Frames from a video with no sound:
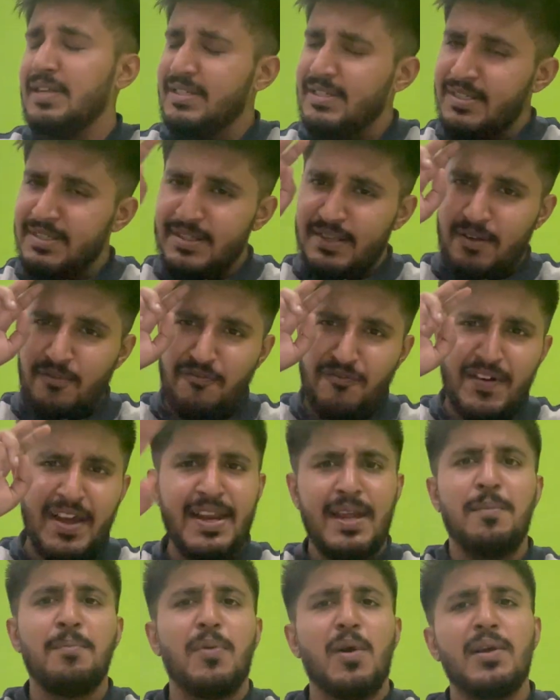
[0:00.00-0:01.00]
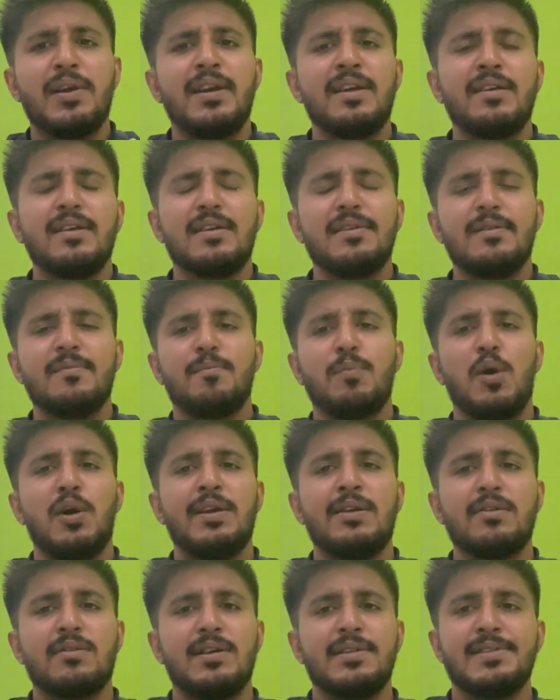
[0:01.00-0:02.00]
This is a very important
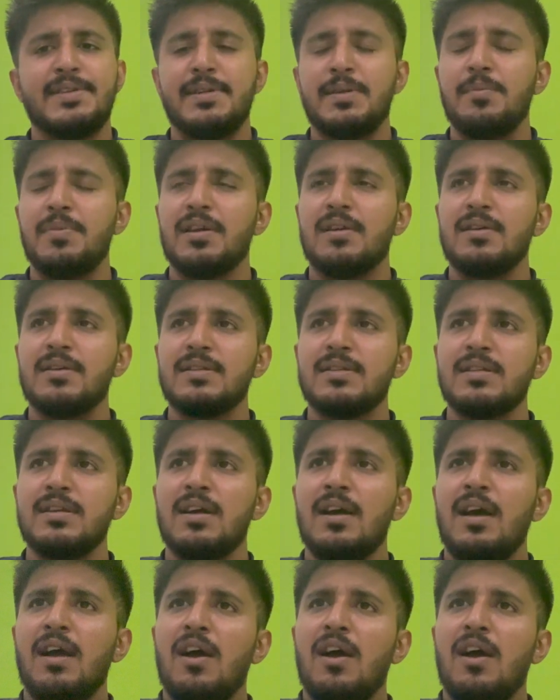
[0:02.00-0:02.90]
point to consider because,